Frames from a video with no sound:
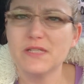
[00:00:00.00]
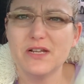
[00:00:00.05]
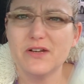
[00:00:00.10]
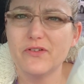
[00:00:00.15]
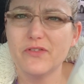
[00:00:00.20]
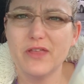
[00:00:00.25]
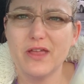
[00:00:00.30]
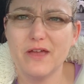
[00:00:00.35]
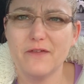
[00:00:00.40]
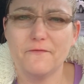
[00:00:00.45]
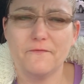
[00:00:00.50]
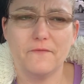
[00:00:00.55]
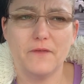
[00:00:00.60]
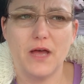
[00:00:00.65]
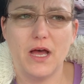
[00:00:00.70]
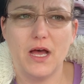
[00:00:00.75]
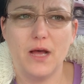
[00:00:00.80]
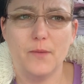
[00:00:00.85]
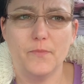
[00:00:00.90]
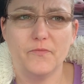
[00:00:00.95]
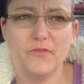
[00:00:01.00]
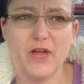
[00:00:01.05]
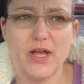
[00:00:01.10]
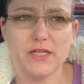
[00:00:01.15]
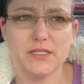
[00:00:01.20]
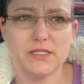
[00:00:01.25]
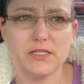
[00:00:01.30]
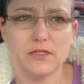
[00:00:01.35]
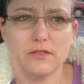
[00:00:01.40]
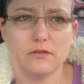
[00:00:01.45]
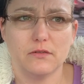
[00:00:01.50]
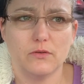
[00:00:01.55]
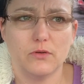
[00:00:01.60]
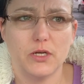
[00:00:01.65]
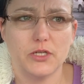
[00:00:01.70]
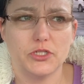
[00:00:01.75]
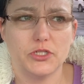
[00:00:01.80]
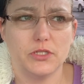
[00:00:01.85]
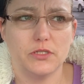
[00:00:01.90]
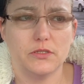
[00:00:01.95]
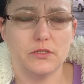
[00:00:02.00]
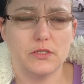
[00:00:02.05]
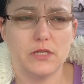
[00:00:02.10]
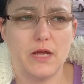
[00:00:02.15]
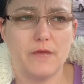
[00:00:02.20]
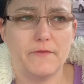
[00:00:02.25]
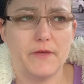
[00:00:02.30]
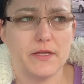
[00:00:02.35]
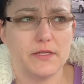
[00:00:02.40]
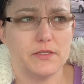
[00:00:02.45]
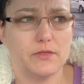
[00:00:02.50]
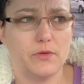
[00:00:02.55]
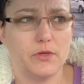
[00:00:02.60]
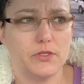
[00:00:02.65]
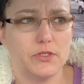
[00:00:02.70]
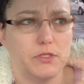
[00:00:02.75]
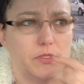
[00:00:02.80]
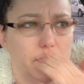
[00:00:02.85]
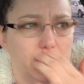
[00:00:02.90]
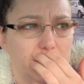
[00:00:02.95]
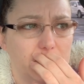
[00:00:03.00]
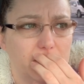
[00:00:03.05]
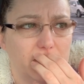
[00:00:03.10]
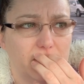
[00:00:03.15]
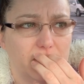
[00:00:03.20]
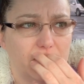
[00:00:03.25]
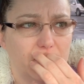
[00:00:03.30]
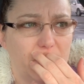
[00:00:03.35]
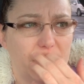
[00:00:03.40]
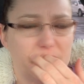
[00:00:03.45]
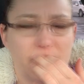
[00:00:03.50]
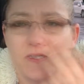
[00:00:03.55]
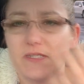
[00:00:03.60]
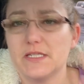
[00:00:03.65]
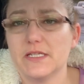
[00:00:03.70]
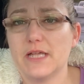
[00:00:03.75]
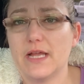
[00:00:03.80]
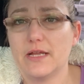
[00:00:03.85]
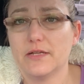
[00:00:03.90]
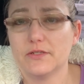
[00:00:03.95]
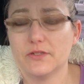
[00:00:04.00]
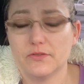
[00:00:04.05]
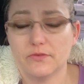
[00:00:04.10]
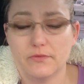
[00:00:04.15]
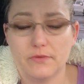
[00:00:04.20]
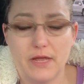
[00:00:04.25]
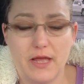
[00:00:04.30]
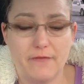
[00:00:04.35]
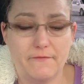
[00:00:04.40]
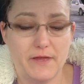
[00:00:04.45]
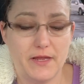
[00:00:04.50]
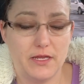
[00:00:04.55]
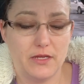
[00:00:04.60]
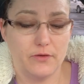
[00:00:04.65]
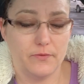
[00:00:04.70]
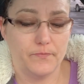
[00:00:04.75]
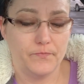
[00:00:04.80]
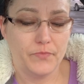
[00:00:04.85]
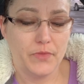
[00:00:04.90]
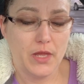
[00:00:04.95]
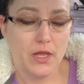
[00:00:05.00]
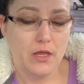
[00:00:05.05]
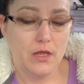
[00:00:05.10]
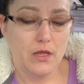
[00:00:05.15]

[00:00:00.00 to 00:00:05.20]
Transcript: and it was under the facts and questions, not facts and questions, questions and answer, FAQ.